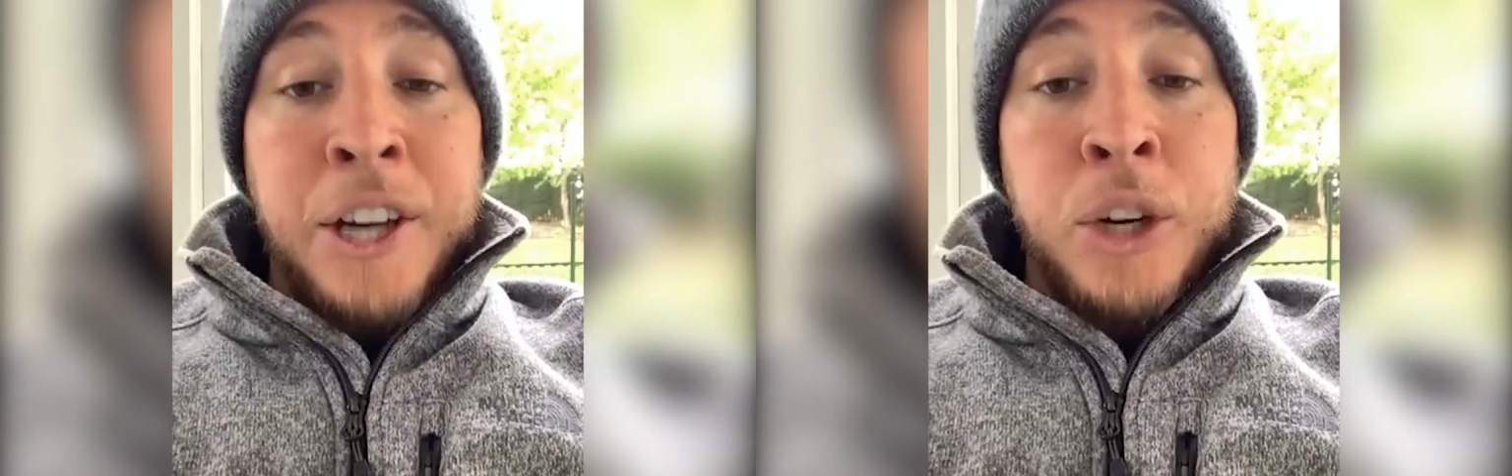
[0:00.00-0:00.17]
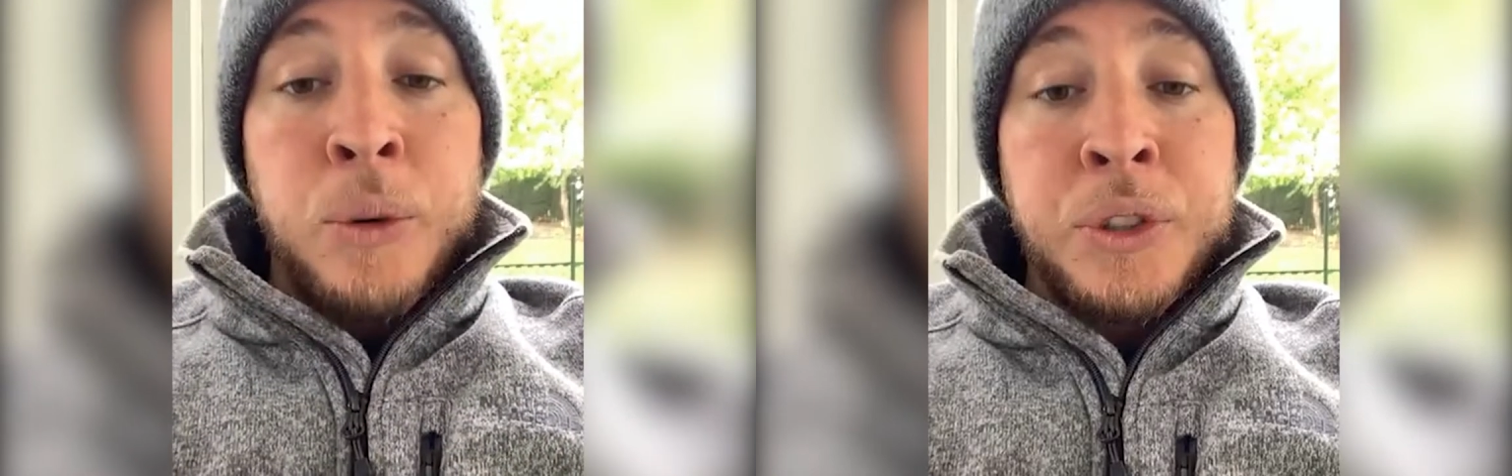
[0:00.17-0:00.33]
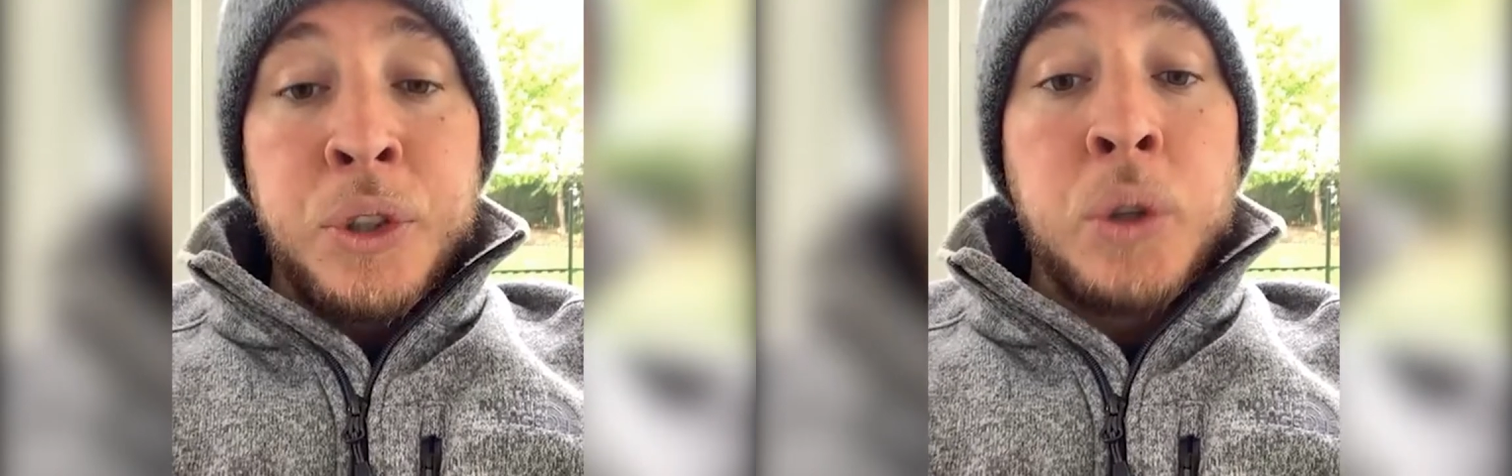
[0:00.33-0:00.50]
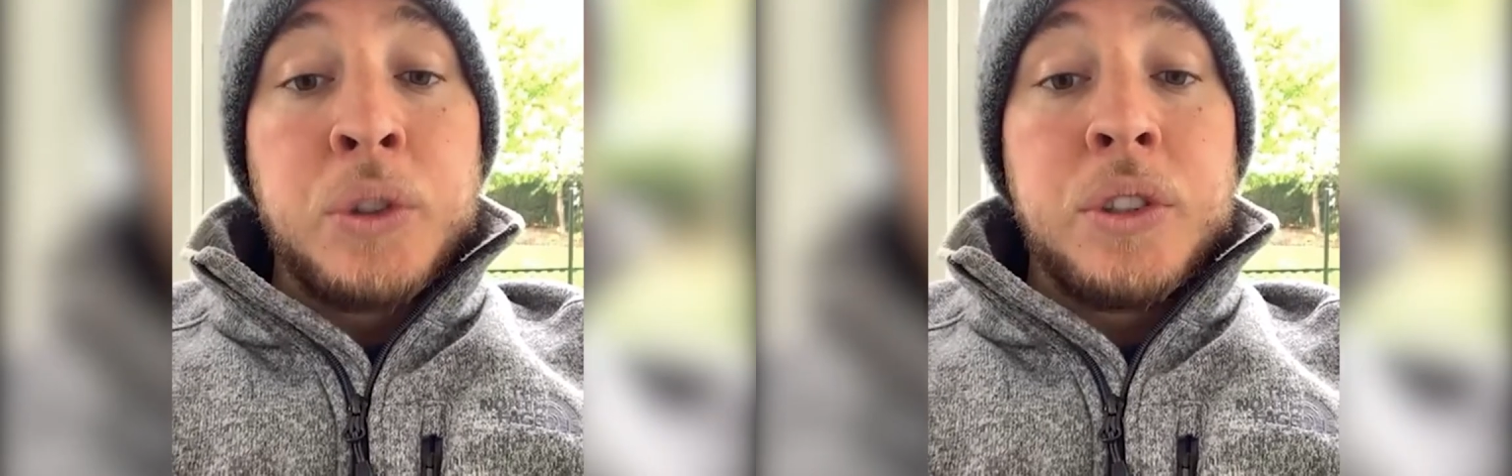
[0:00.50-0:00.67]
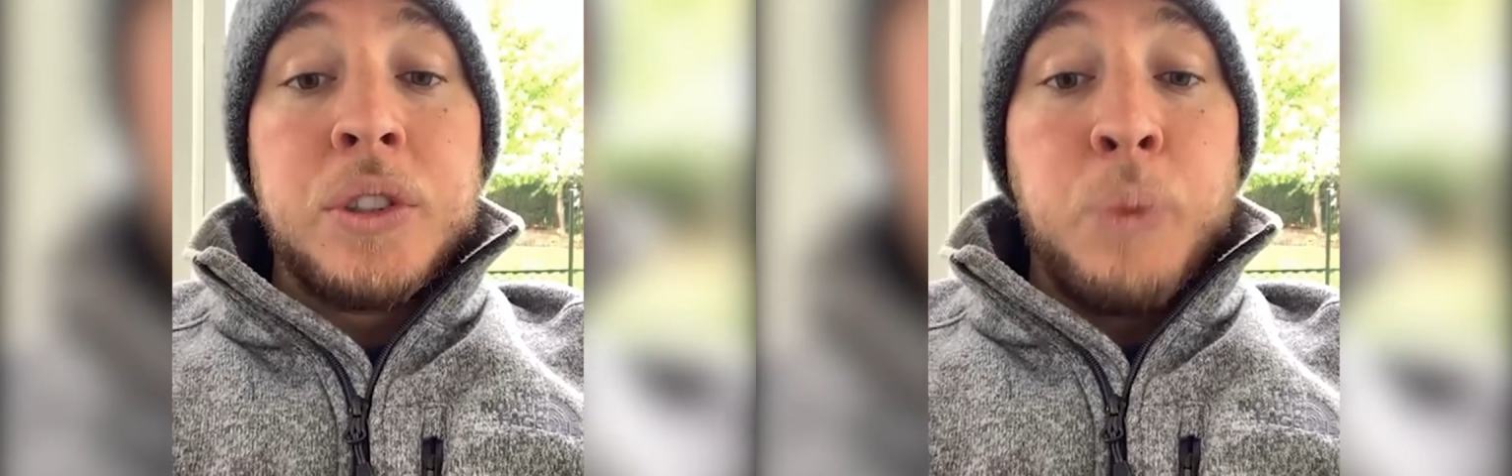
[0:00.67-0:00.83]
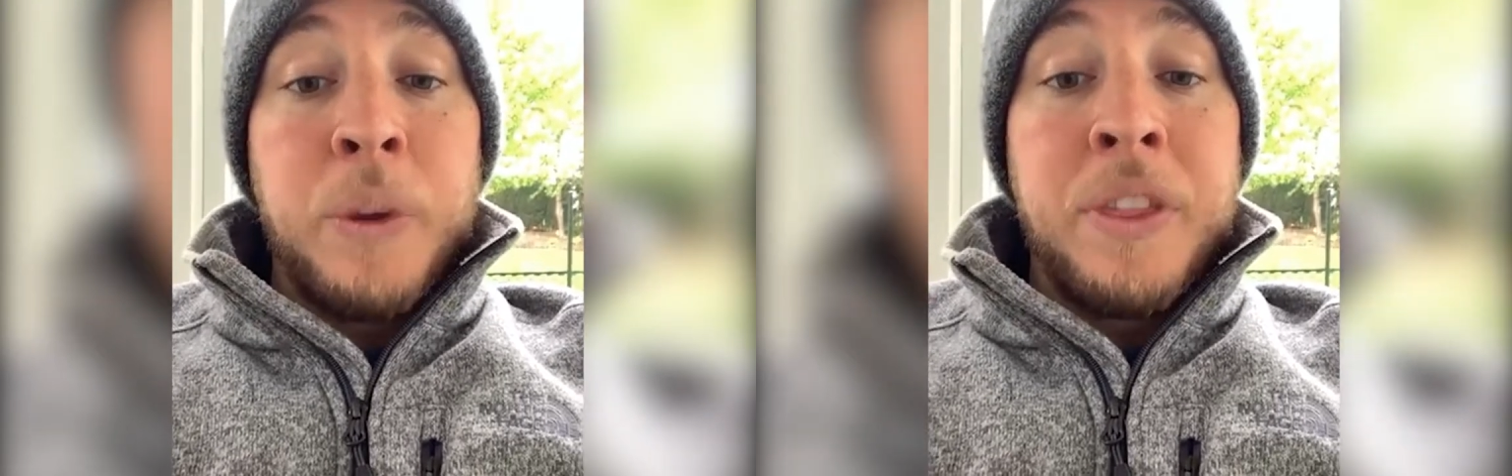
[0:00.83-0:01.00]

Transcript: accurate results